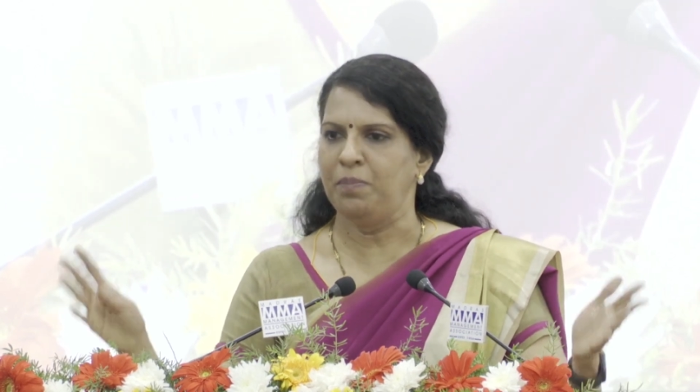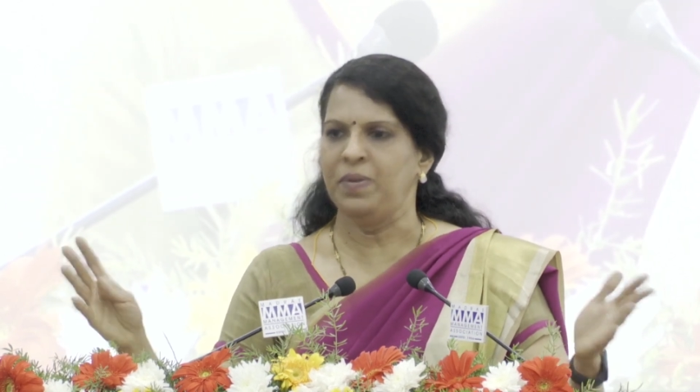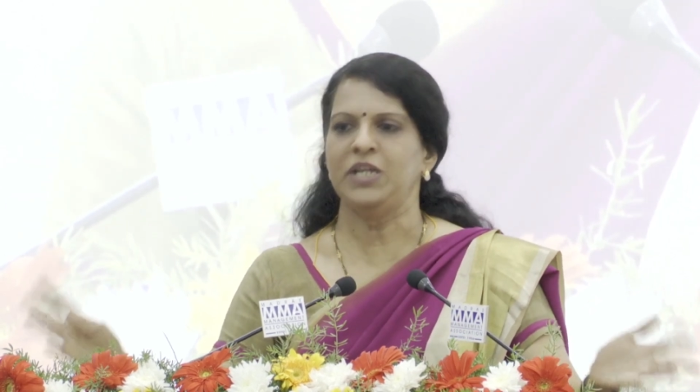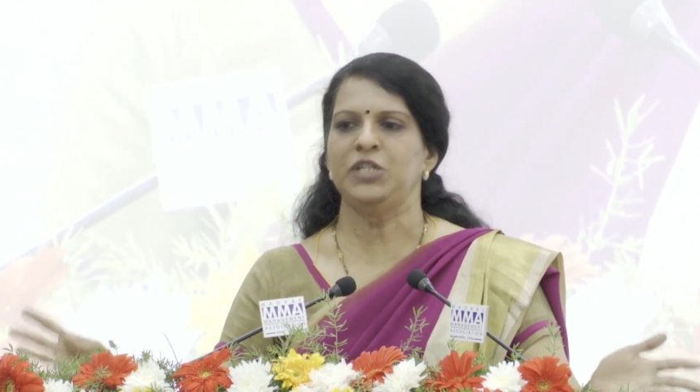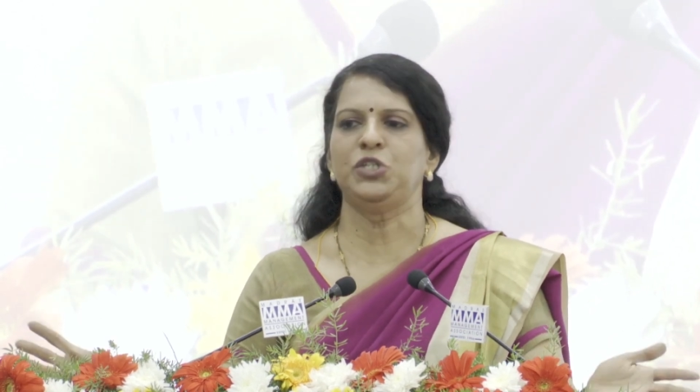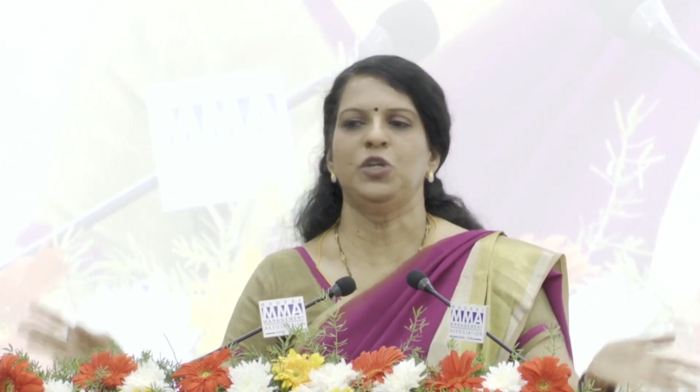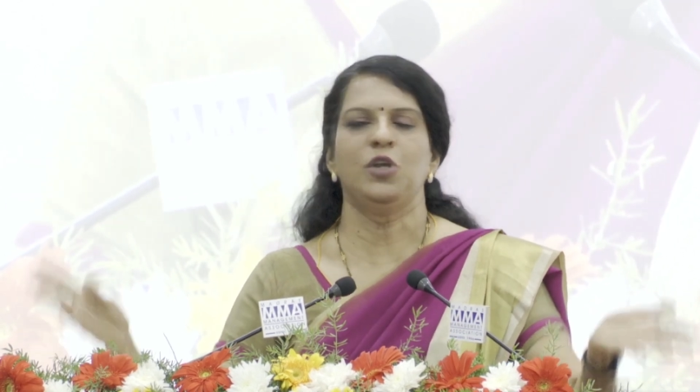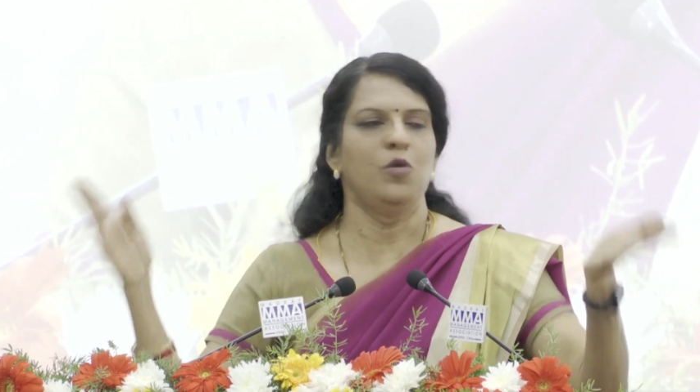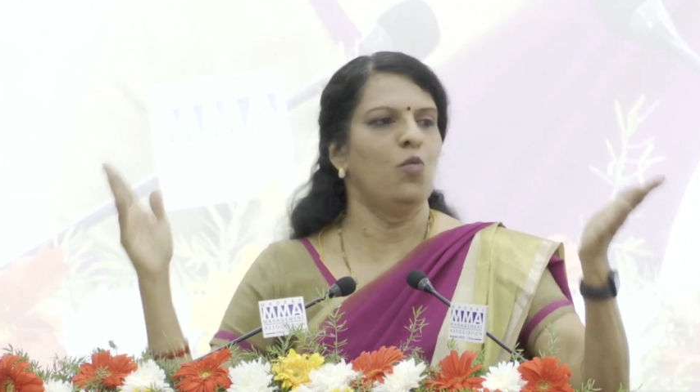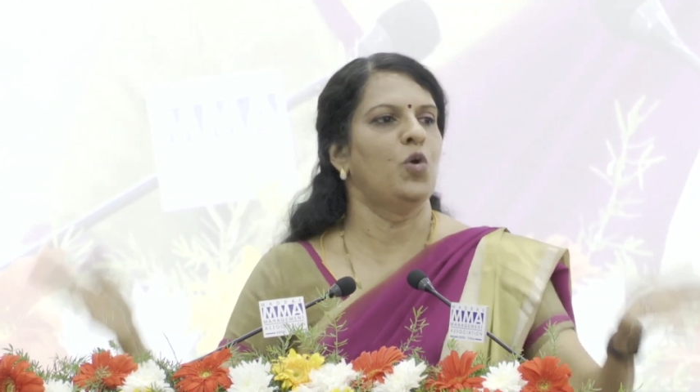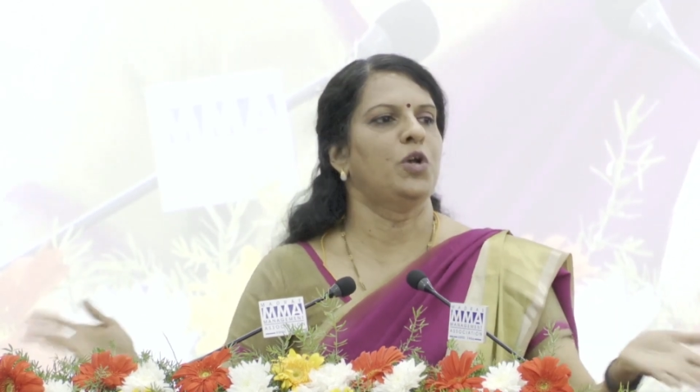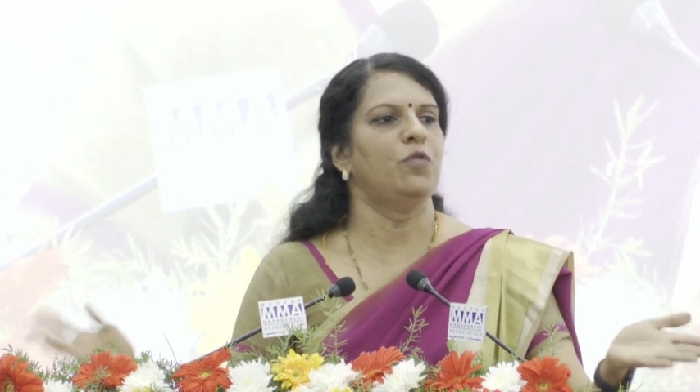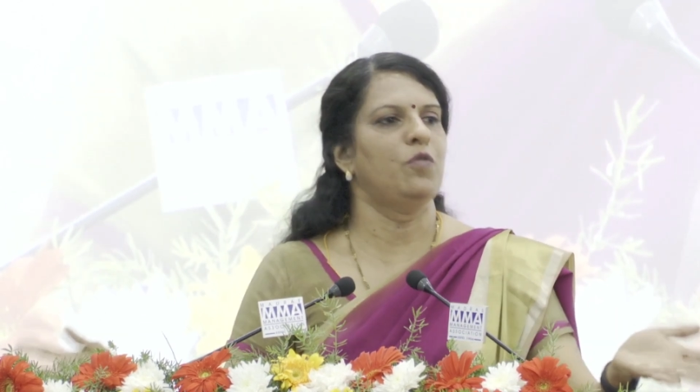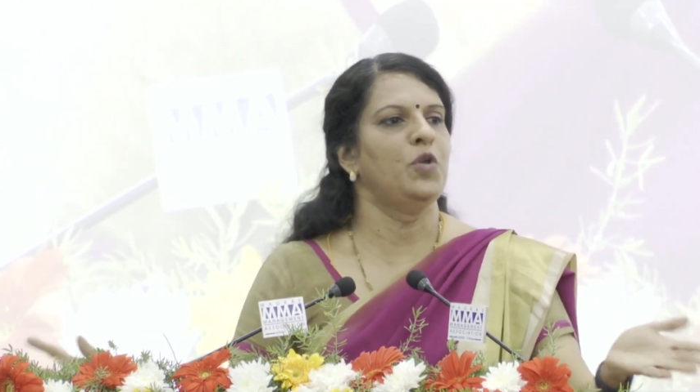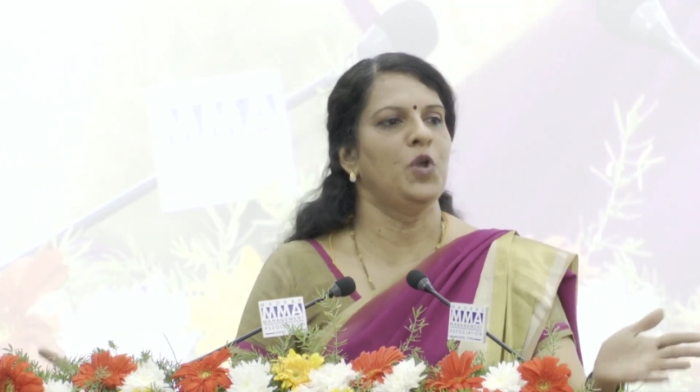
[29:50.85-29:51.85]
pleasure in
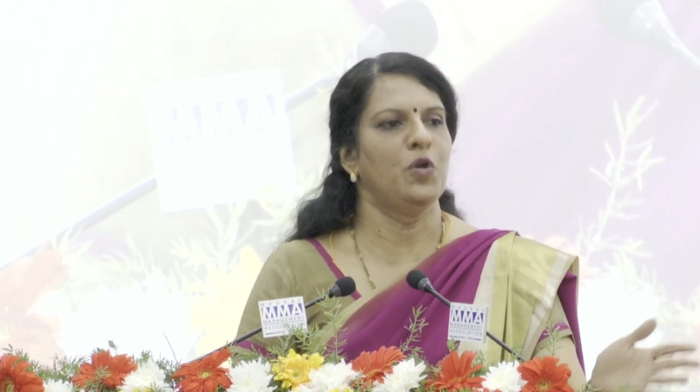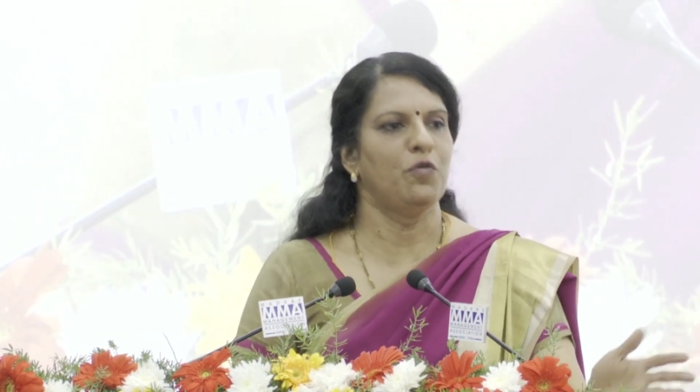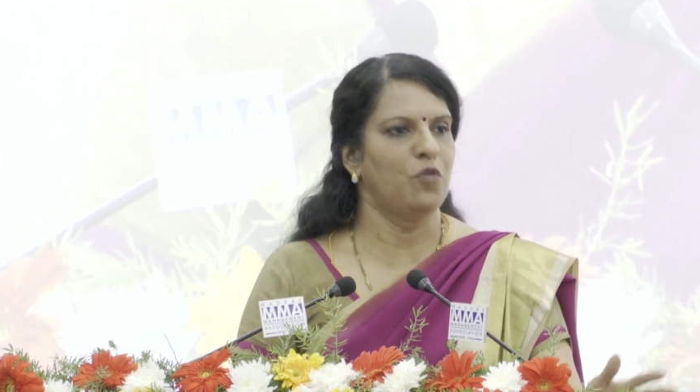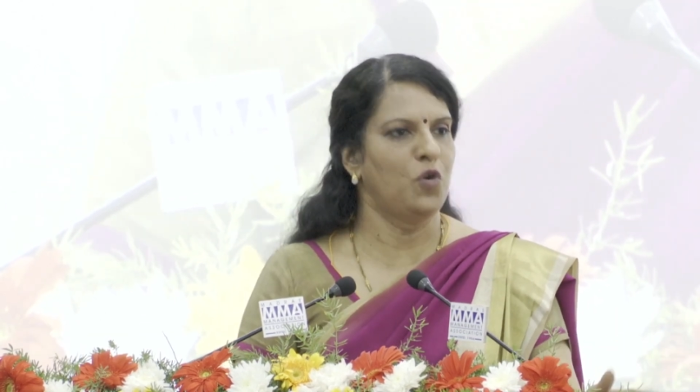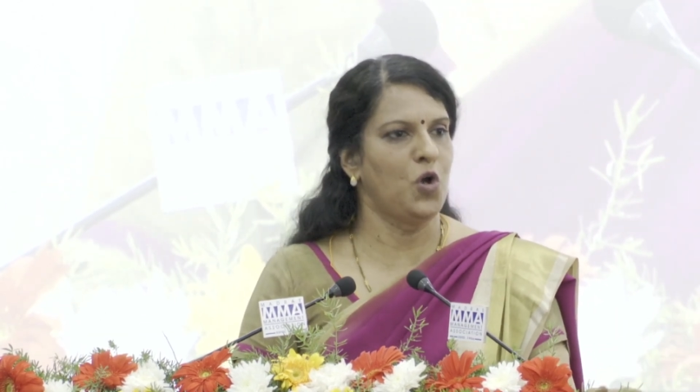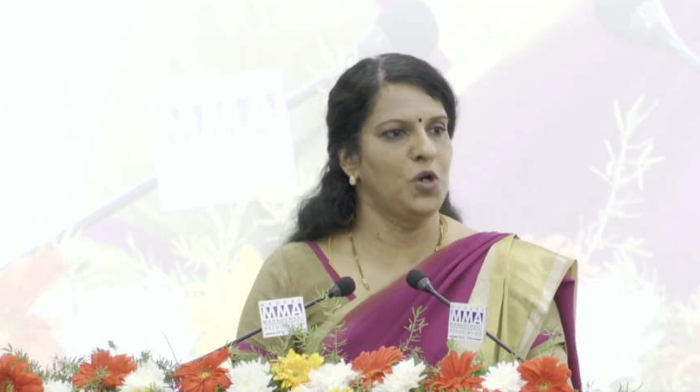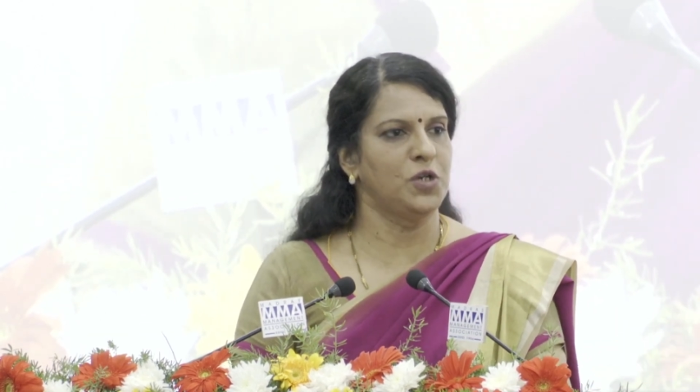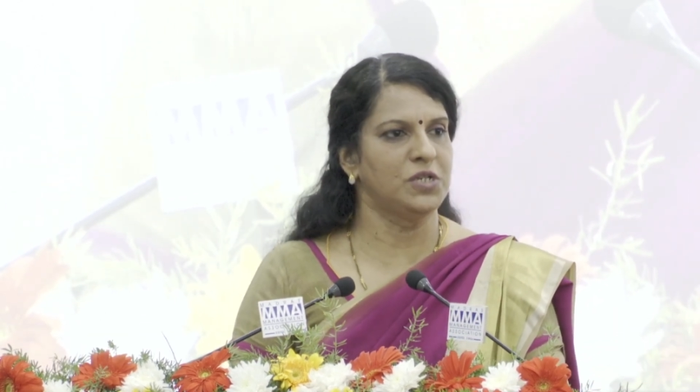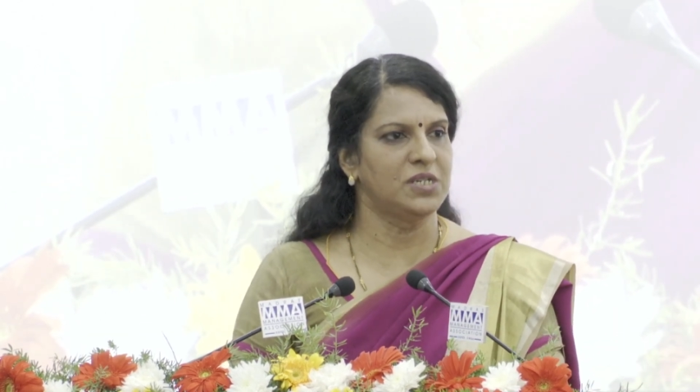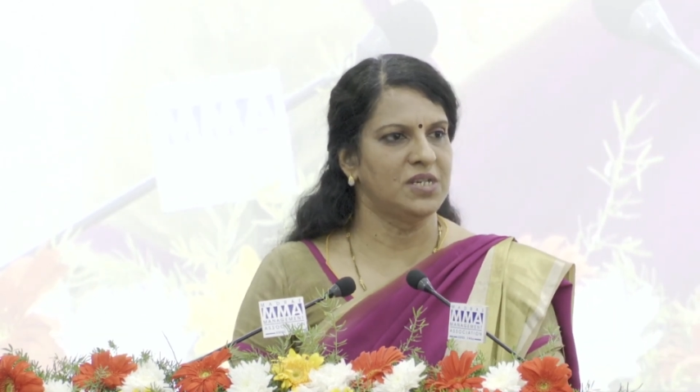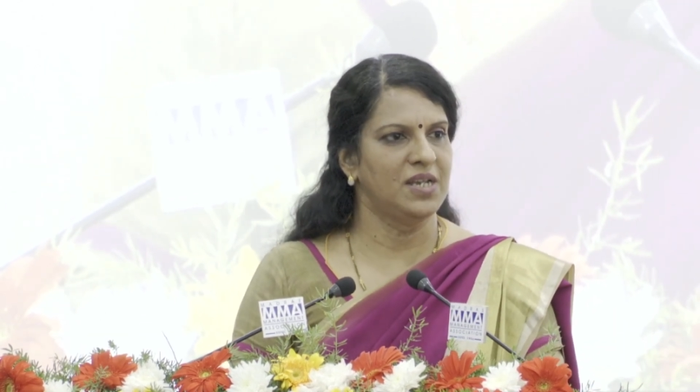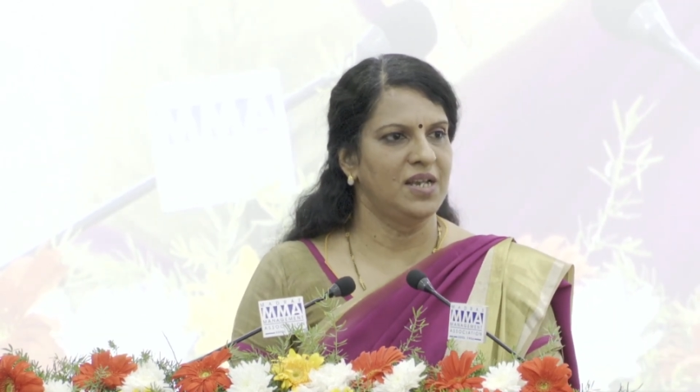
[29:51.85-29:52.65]
whatever you have got.